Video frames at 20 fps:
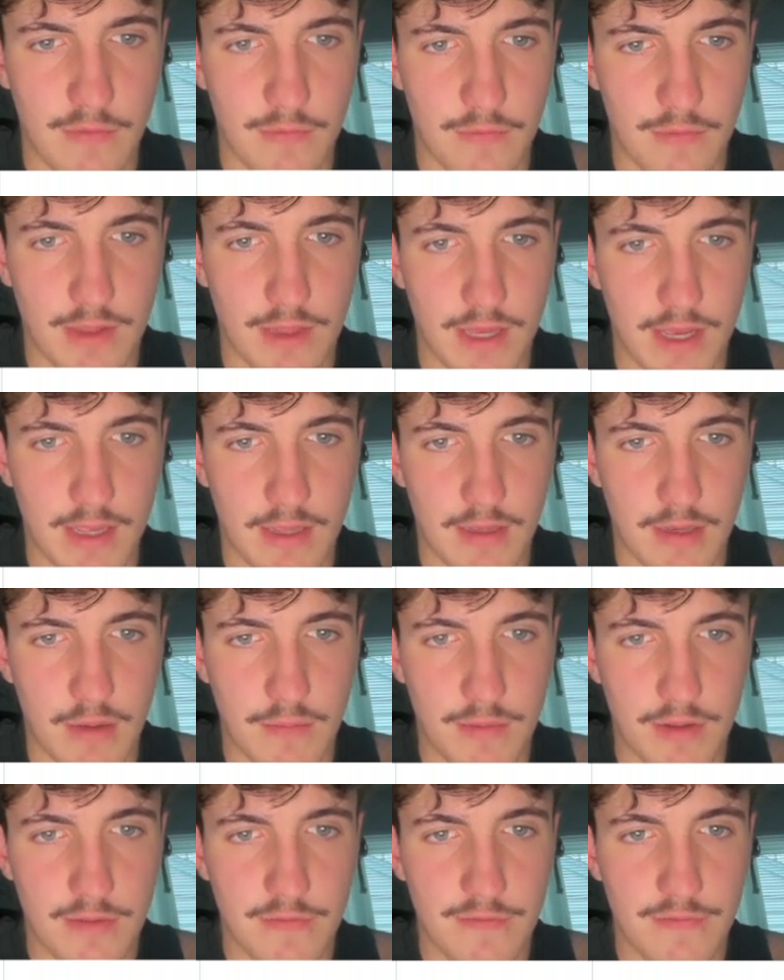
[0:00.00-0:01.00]
We like come
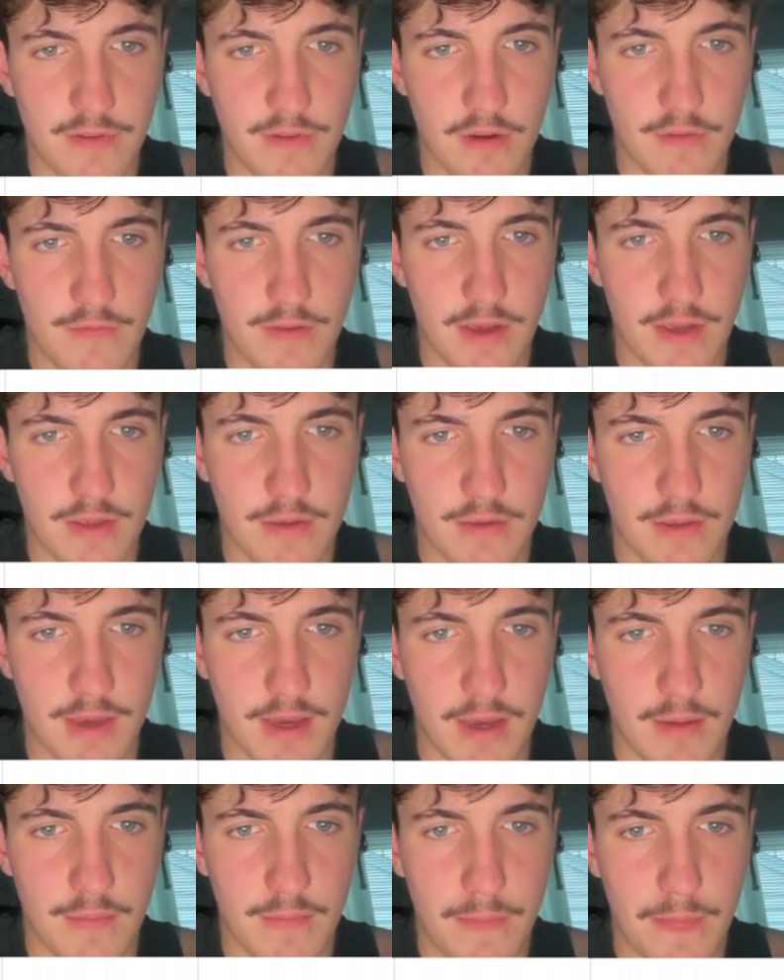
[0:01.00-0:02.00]
to the fair value
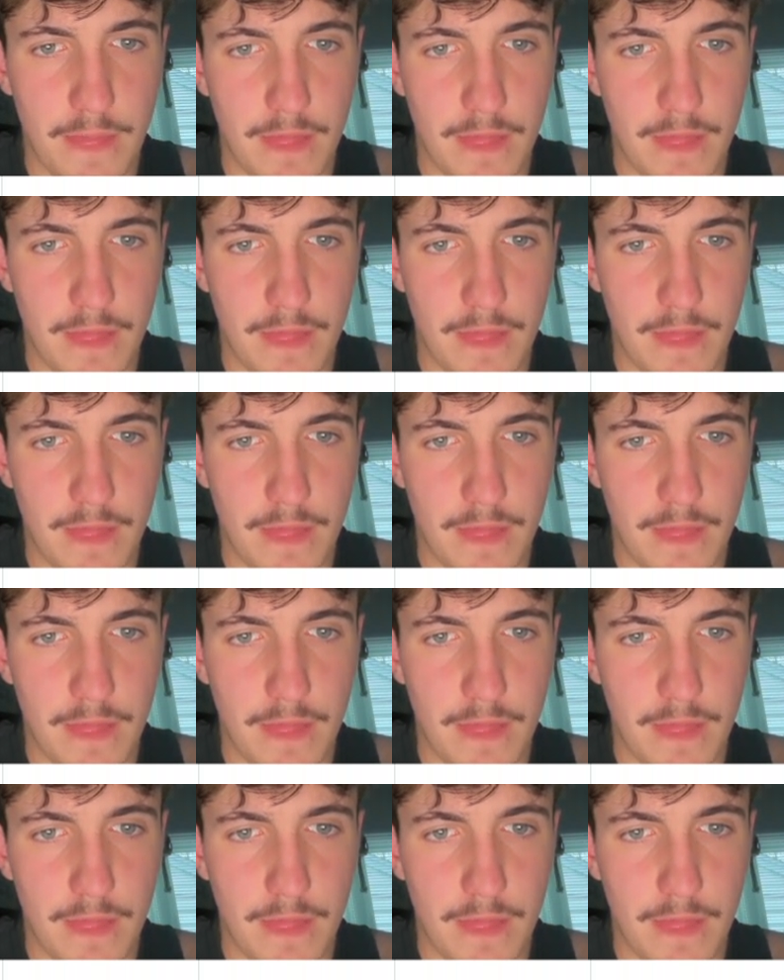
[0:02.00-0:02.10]
gap,